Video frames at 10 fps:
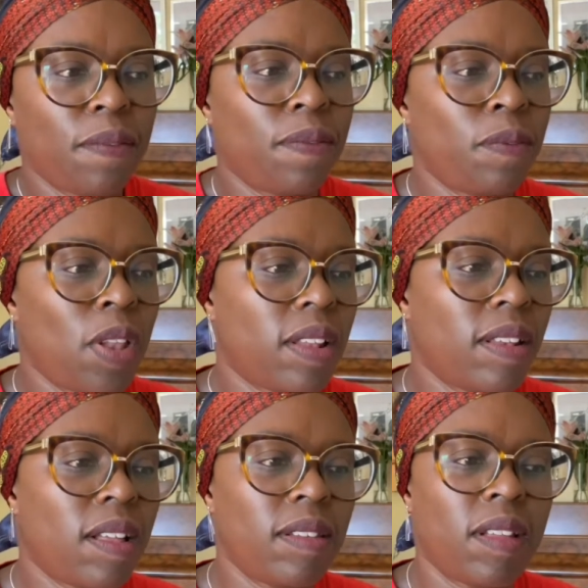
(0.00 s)

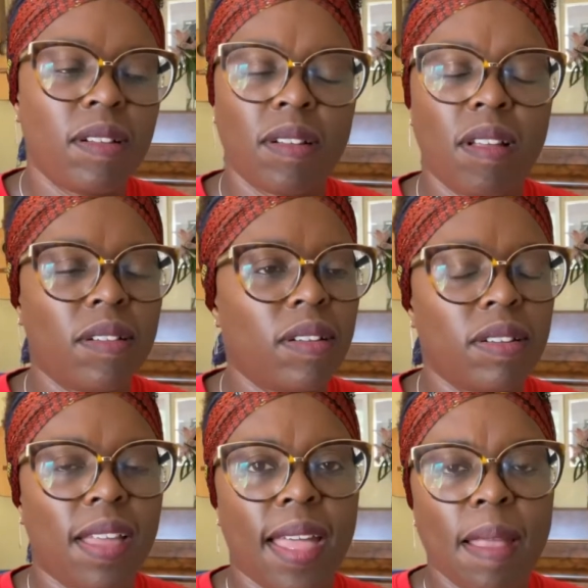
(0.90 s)
long
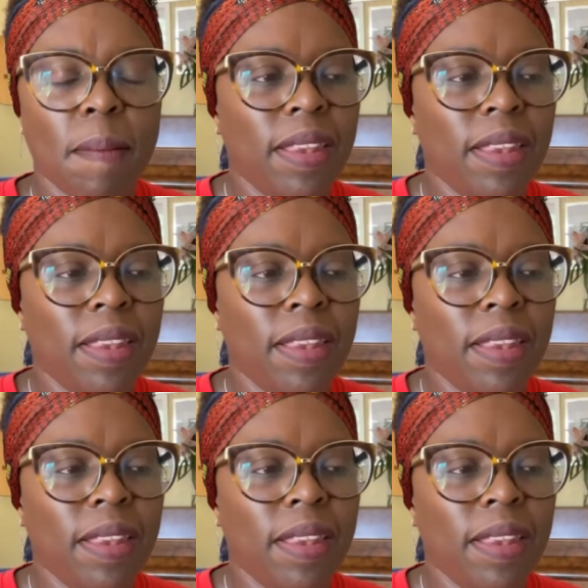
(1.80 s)
time.